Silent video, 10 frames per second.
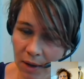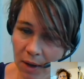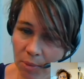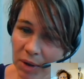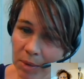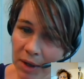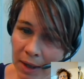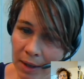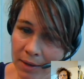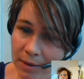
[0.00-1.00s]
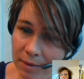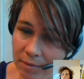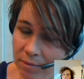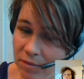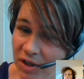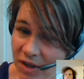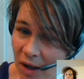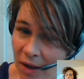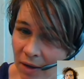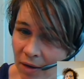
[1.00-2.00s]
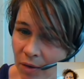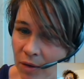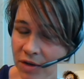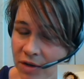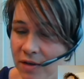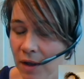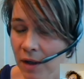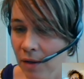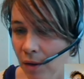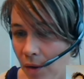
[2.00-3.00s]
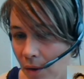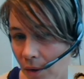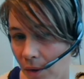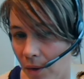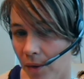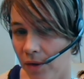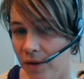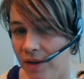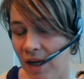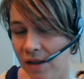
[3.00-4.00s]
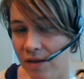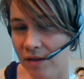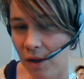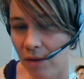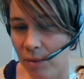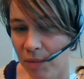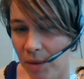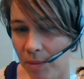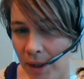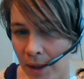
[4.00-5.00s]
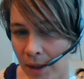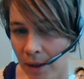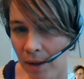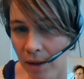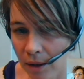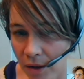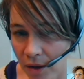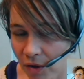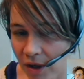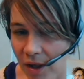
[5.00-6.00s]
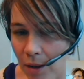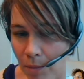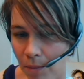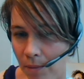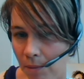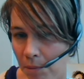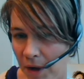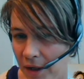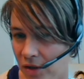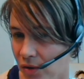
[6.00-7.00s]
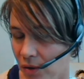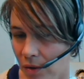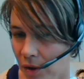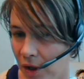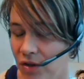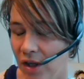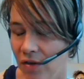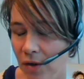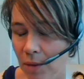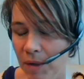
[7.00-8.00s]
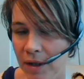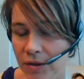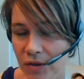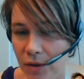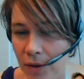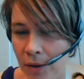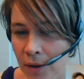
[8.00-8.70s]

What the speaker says: PBL designer, course designer, or the tasks of a PBL curriculum manager or educational manager.